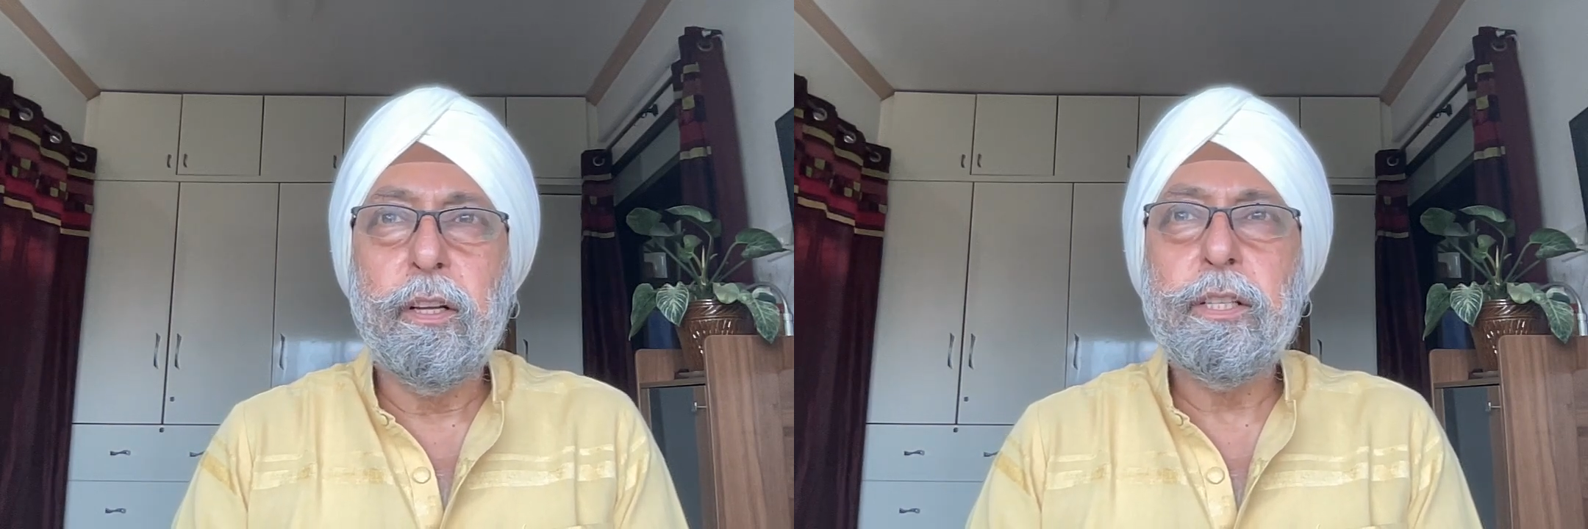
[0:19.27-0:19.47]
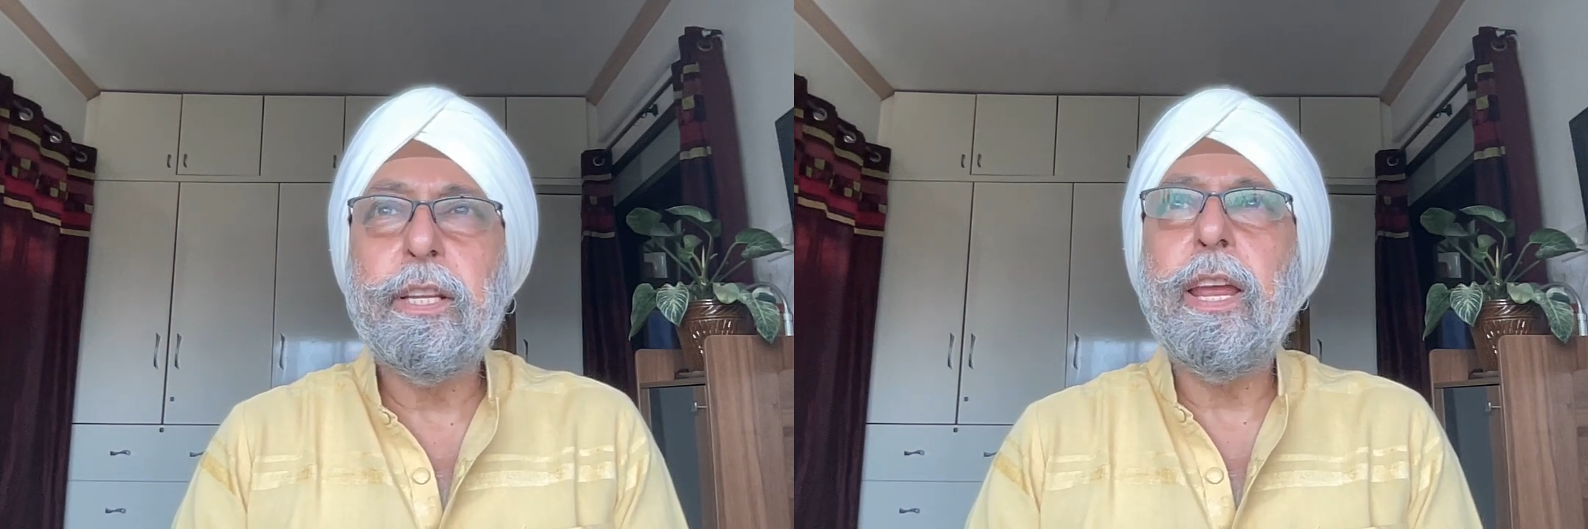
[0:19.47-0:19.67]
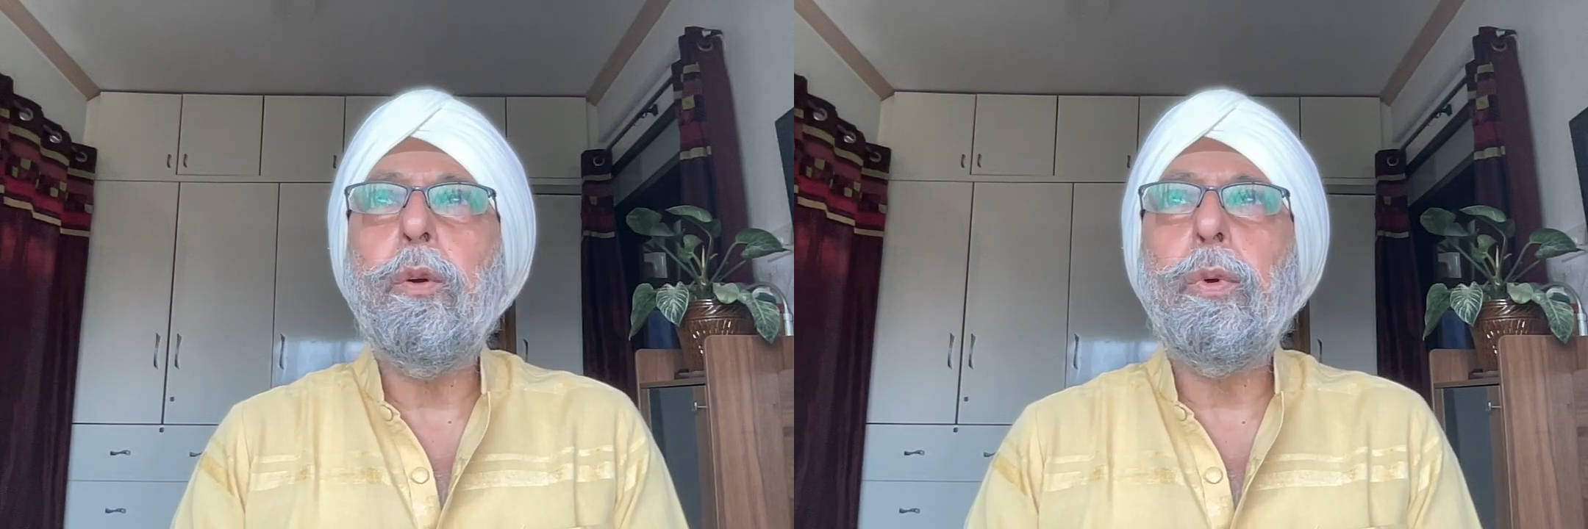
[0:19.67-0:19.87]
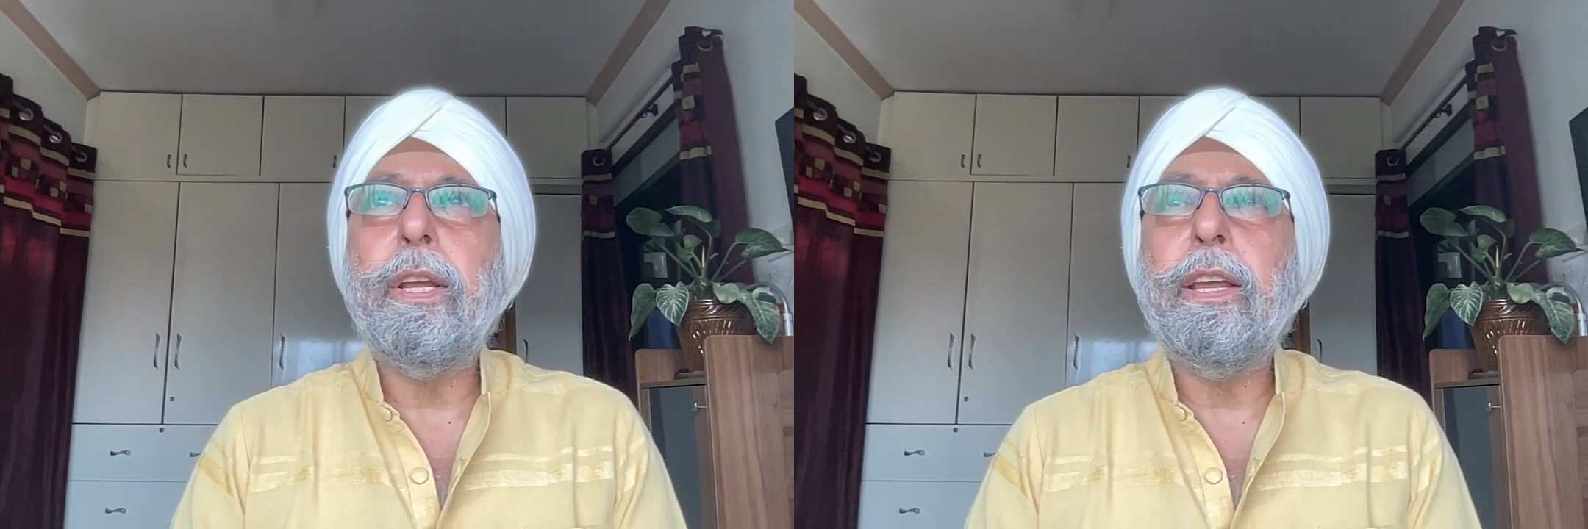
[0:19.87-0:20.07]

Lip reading: Say we